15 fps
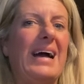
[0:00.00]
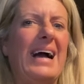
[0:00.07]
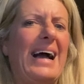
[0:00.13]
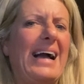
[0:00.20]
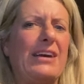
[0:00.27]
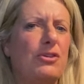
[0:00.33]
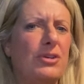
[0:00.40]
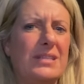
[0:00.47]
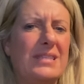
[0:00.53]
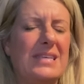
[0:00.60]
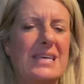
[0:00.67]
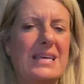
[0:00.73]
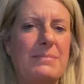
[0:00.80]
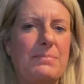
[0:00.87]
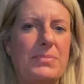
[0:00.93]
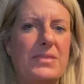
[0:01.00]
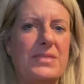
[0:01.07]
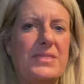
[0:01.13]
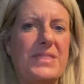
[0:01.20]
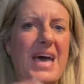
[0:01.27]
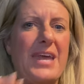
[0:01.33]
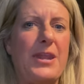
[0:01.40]
I couldn't keep
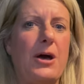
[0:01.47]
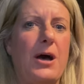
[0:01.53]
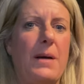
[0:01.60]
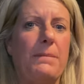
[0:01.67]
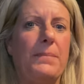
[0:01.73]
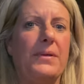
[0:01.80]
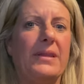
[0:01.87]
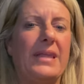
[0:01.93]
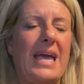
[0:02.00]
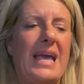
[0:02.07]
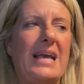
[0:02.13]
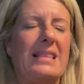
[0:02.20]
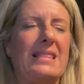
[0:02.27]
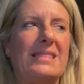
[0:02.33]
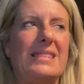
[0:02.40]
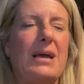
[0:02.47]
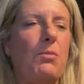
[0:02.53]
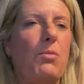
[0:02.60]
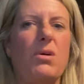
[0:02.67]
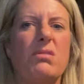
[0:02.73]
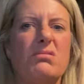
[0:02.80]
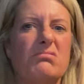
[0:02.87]
that up. Like, they
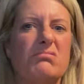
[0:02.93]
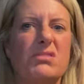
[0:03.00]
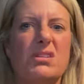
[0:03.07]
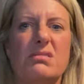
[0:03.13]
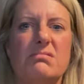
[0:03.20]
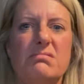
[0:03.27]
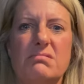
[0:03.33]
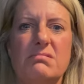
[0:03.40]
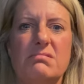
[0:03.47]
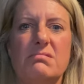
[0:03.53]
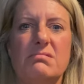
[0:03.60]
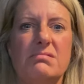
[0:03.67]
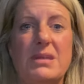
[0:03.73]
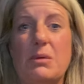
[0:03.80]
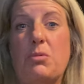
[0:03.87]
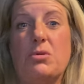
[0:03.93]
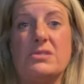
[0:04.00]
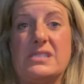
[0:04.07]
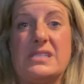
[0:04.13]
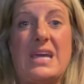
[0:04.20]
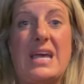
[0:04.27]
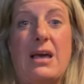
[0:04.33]
won't
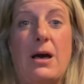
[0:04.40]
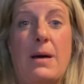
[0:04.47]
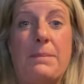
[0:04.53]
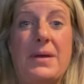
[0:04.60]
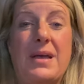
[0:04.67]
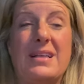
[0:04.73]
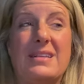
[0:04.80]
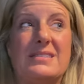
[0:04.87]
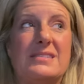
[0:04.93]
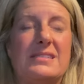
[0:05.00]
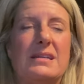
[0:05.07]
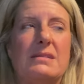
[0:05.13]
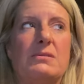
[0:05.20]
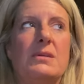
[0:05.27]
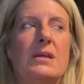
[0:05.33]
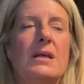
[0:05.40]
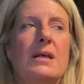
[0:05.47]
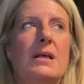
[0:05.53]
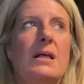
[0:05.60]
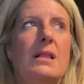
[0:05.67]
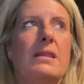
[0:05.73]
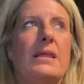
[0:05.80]
stay up. It's
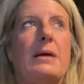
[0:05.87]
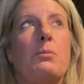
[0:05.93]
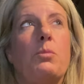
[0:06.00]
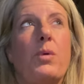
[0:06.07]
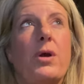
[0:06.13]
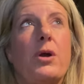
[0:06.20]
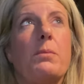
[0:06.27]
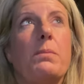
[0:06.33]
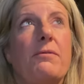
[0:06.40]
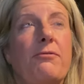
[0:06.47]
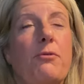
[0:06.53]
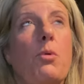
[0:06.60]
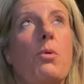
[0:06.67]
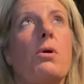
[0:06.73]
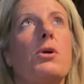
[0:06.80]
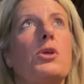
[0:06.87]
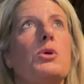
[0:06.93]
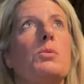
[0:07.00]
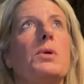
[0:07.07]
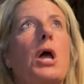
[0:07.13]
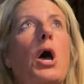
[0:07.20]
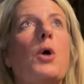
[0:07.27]
like where before you
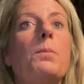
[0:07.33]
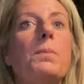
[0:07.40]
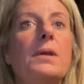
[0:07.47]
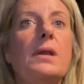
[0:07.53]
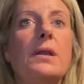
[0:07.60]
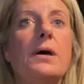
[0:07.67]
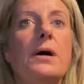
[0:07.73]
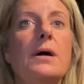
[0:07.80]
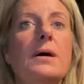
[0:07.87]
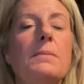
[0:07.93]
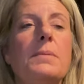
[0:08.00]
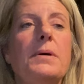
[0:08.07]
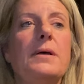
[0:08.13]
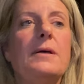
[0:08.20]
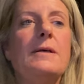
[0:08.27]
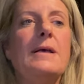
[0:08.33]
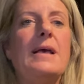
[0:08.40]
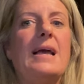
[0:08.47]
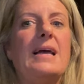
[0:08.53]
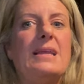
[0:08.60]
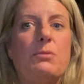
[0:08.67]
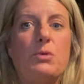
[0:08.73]
would open it up
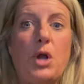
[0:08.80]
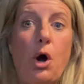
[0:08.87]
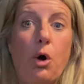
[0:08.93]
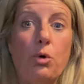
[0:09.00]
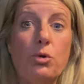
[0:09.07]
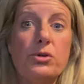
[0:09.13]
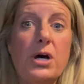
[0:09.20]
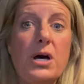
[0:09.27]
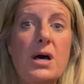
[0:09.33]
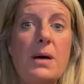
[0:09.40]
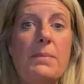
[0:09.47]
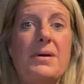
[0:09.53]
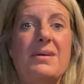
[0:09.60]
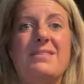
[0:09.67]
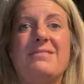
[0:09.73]
and it would hold up,